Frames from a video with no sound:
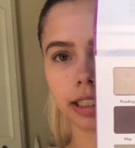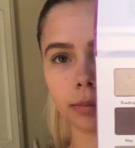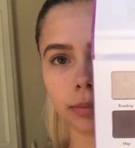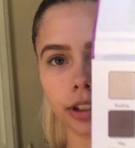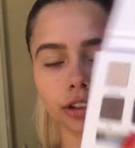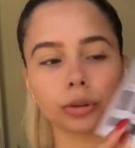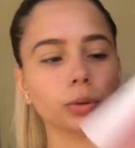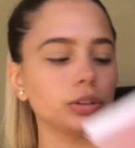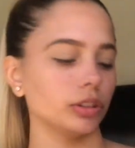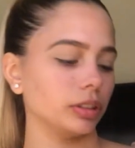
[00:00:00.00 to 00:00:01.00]
then bring
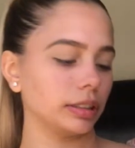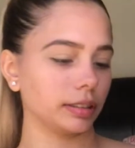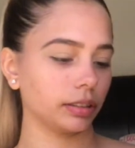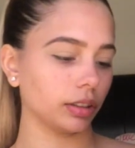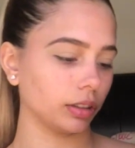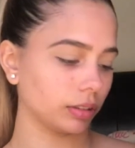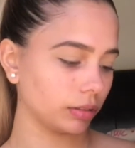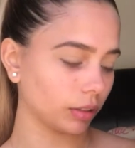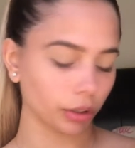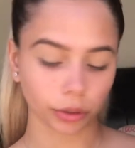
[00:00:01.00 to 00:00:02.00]
Tor since it's the
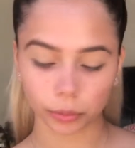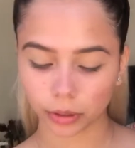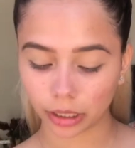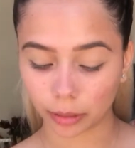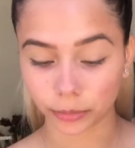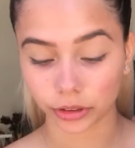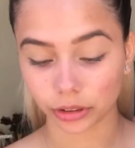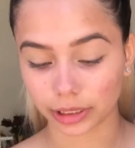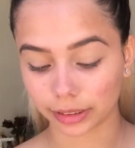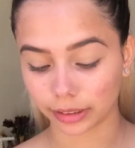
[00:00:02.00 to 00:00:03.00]
darker one, and I'm
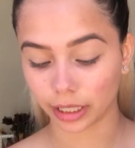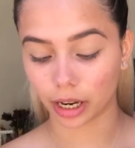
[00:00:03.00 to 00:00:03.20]
just gonna see